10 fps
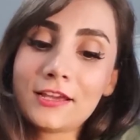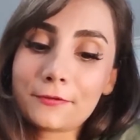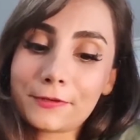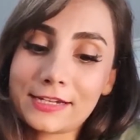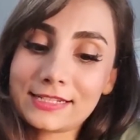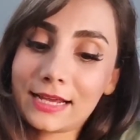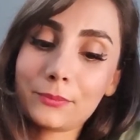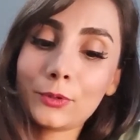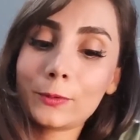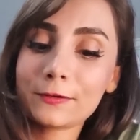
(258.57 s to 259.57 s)
For
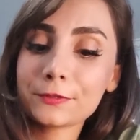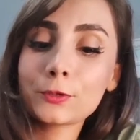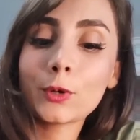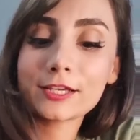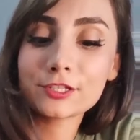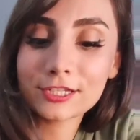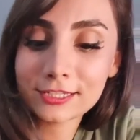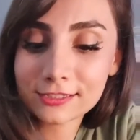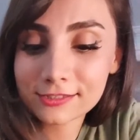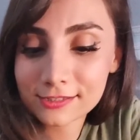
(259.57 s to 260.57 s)
example, one of the
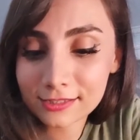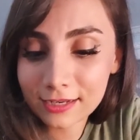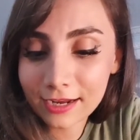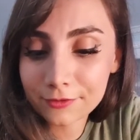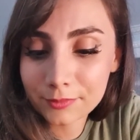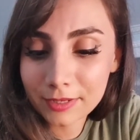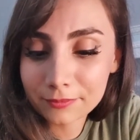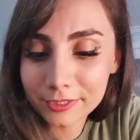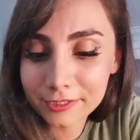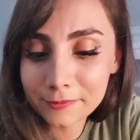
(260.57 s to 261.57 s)
questions that I
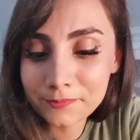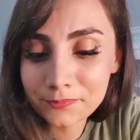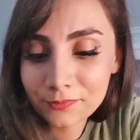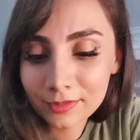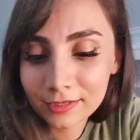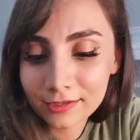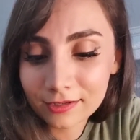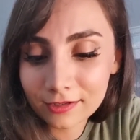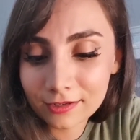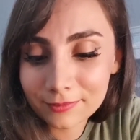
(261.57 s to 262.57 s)
remember,
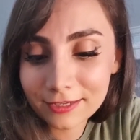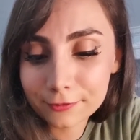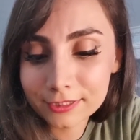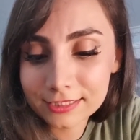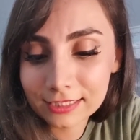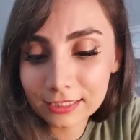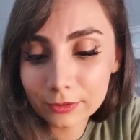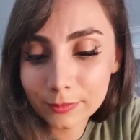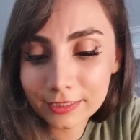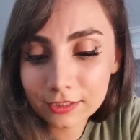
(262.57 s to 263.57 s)
it was a little
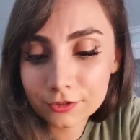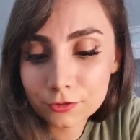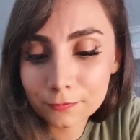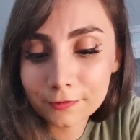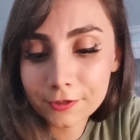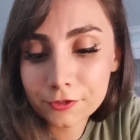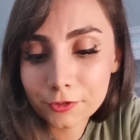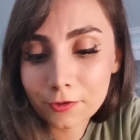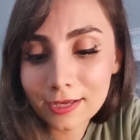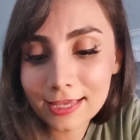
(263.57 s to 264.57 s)
bit
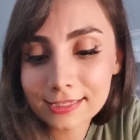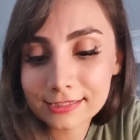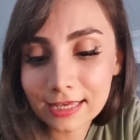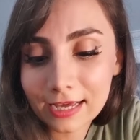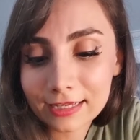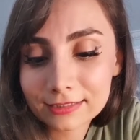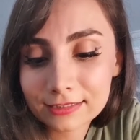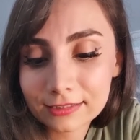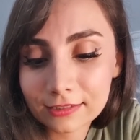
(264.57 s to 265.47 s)
controversial, is that